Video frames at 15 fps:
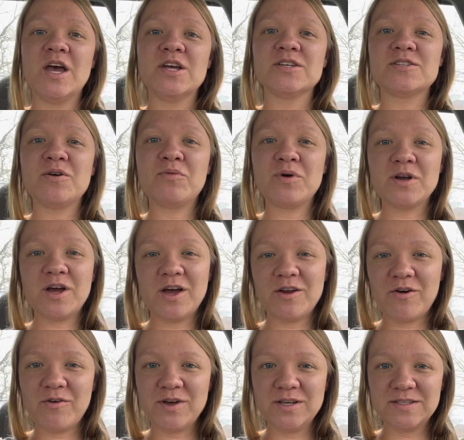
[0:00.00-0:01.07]
So we're not
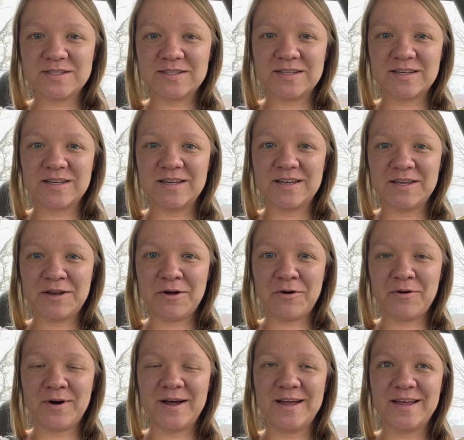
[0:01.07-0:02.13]
always, you
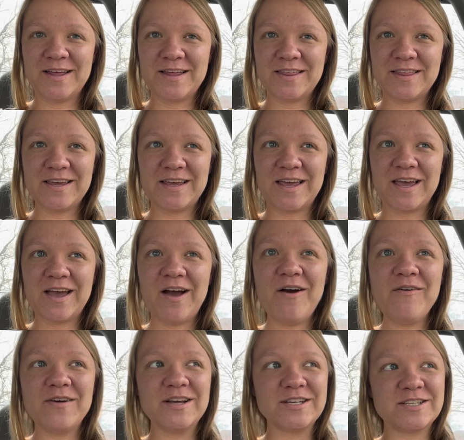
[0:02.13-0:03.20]
know, thinking,
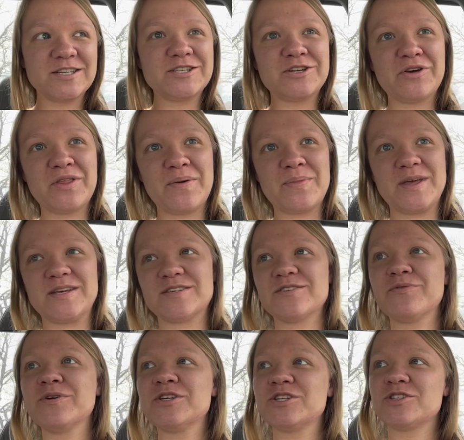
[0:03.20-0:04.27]
oh, we should show them this or
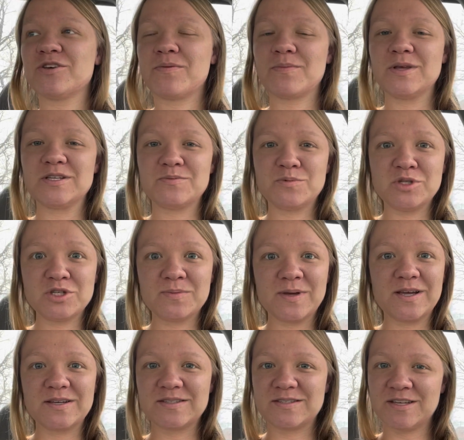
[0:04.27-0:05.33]
we should show them this, just
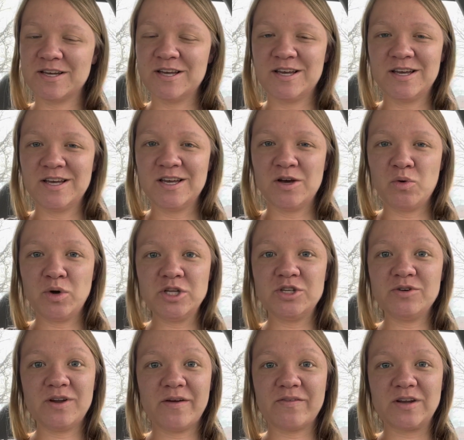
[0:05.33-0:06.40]
because we do
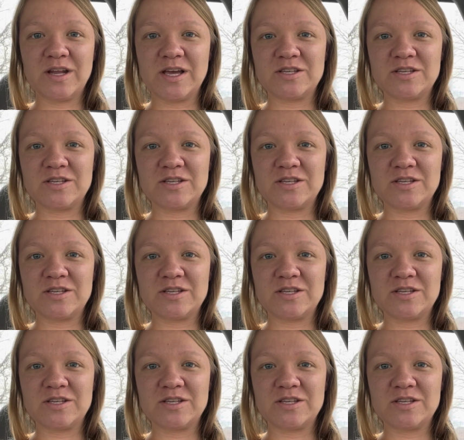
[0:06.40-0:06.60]
it every day.